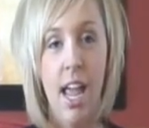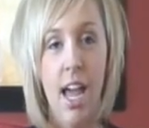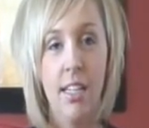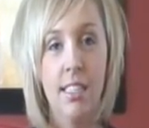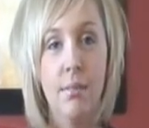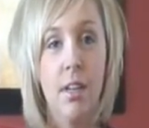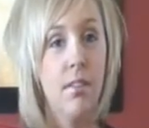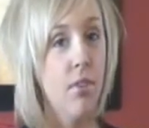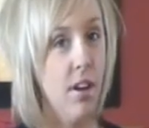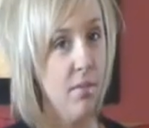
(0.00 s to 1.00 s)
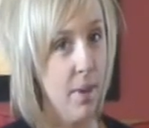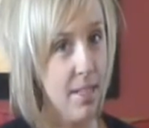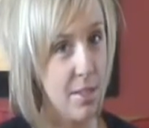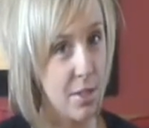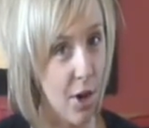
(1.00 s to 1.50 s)
And he made fun of
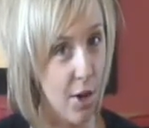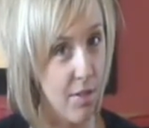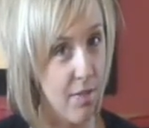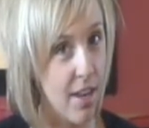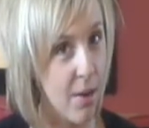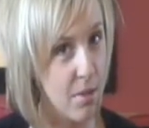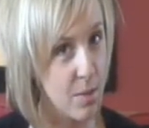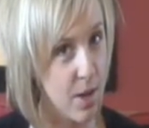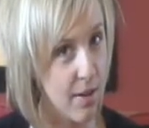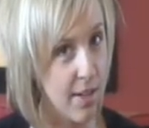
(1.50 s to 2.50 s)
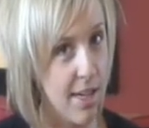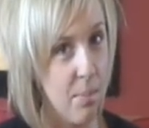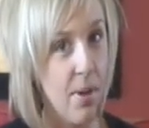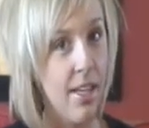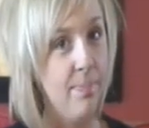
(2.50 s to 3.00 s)
my scarf that I was
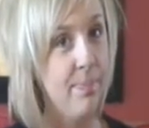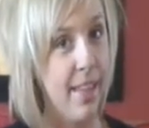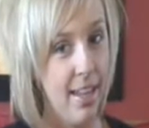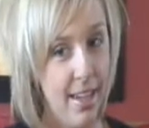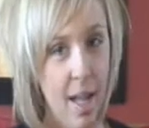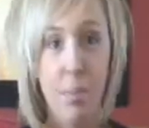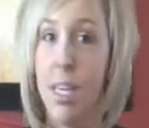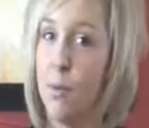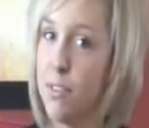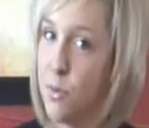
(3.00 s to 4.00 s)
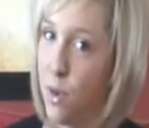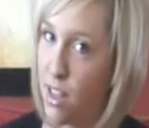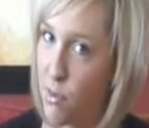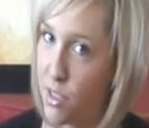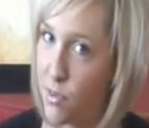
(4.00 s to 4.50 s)
wearing, but ended up he was the
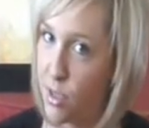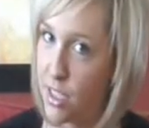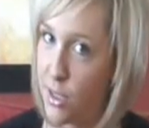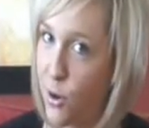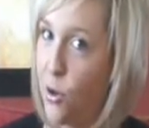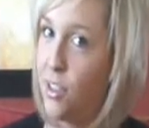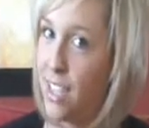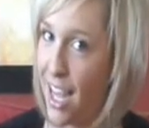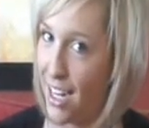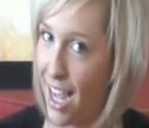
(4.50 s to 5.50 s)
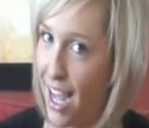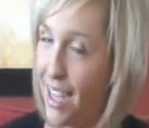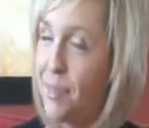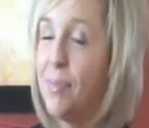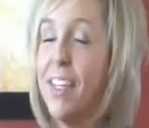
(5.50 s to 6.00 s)
one that was freezing cold, not
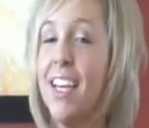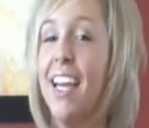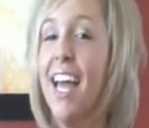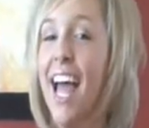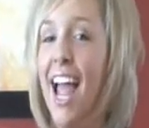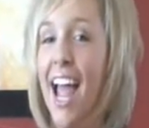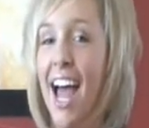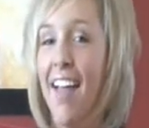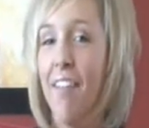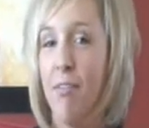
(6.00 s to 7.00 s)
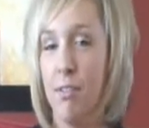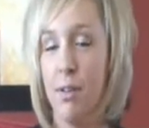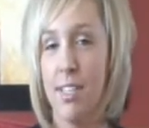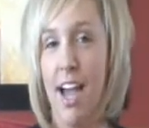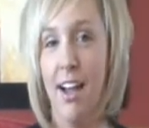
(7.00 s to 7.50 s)
I. And then we
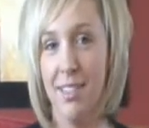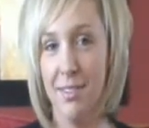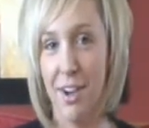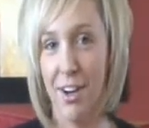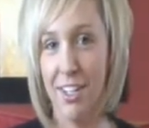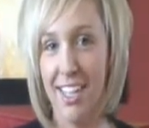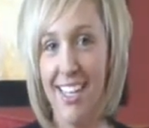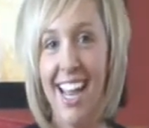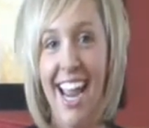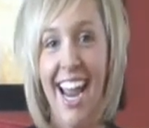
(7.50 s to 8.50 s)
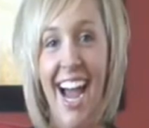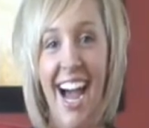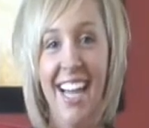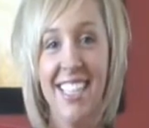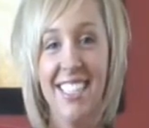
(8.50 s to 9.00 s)
went to Olive Garden
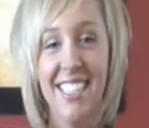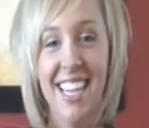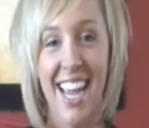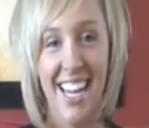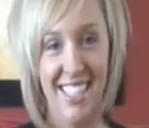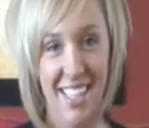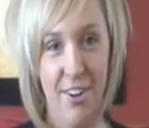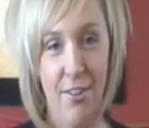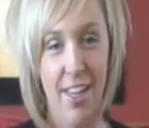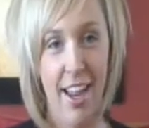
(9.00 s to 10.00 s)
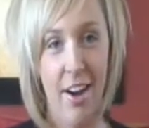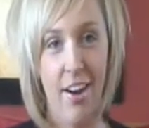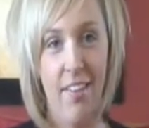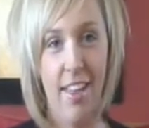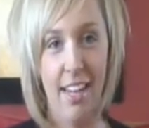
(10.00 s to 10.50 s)
and ate dinner
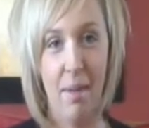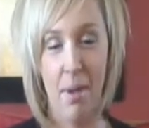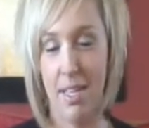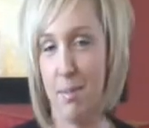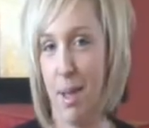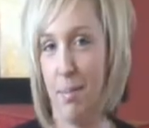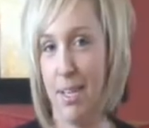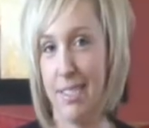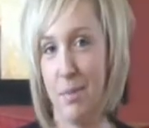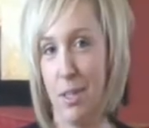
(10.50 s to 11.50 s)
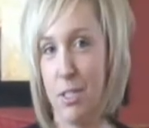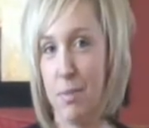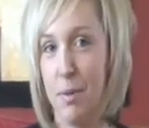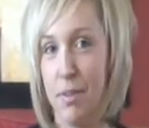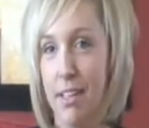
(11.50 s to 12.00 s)
there, and then came back to my place and
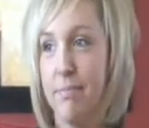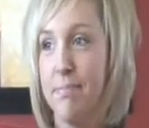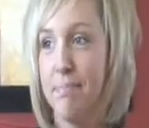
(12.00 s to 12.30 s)
watched a movie.